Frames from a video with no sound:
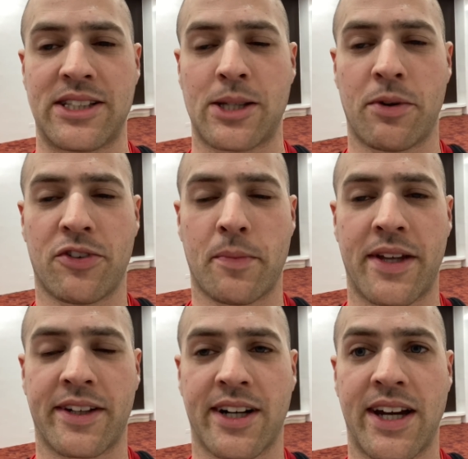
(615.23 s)
some of them
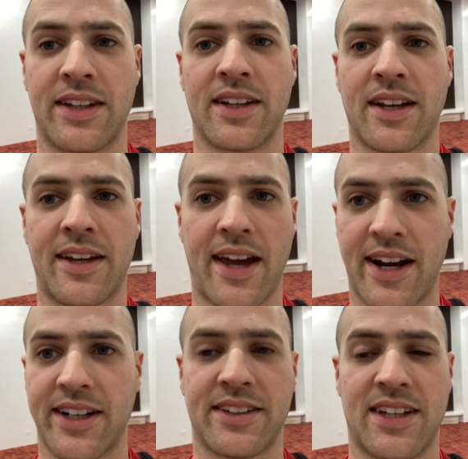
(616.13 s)
on the right.
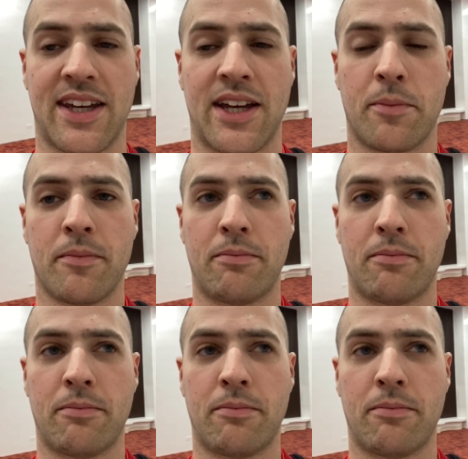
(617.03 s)
Guarantee.